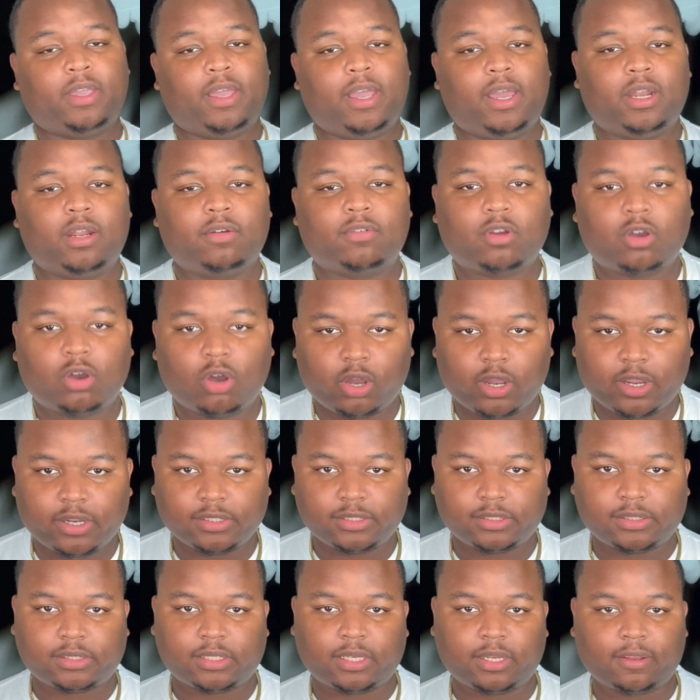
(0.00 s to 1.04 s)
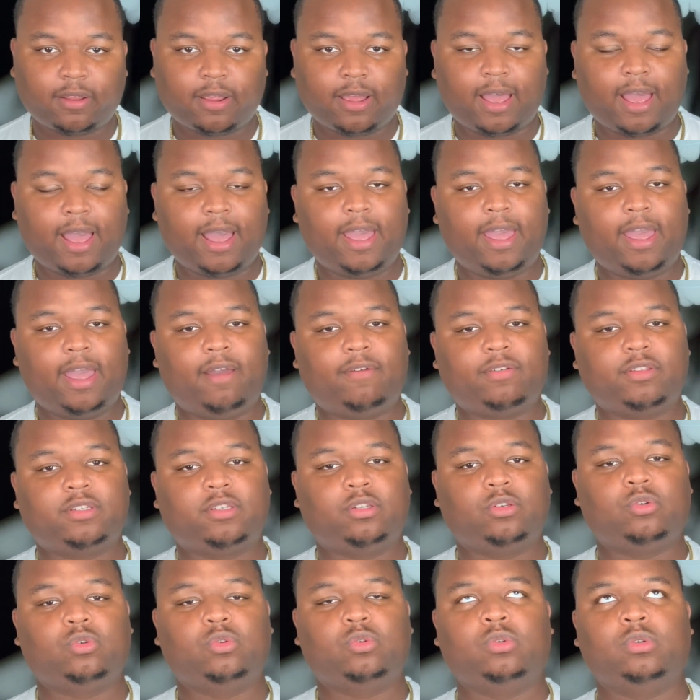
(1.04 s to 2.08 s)
And of course, I had
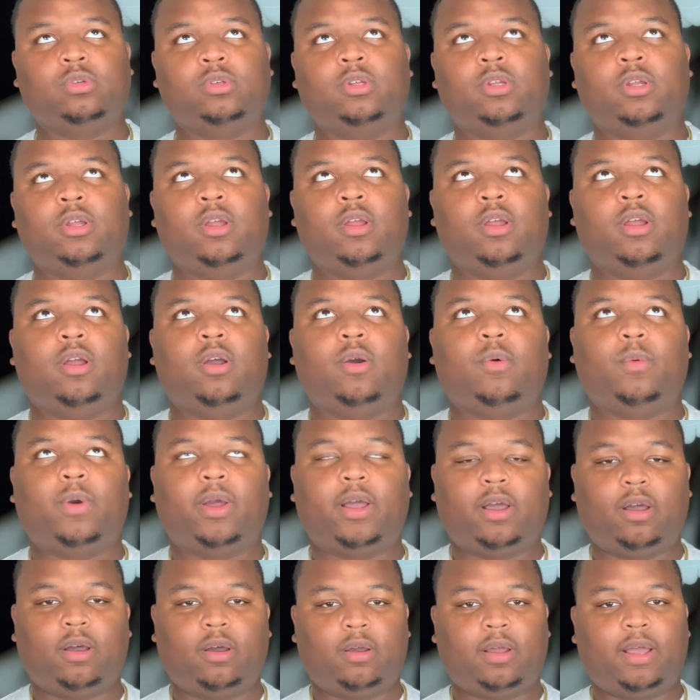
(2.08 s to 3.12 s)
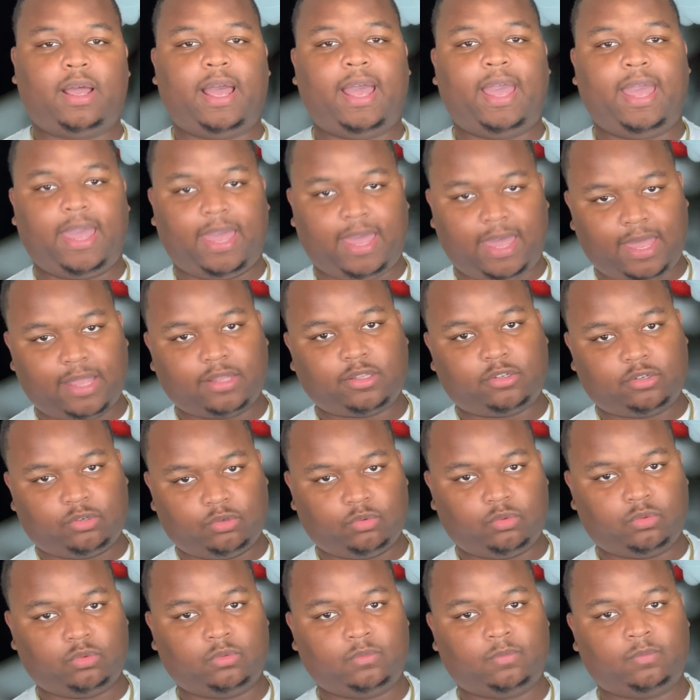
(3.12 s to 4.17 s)
to
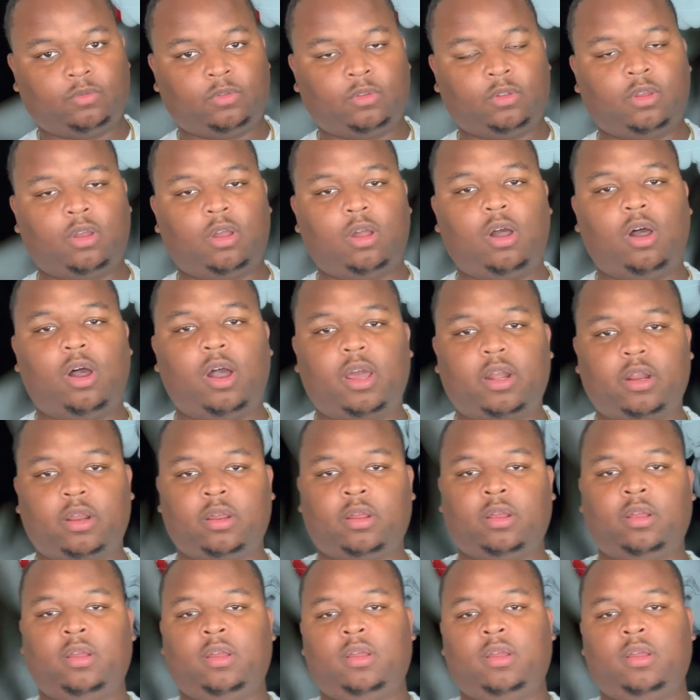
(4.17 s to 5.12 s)
order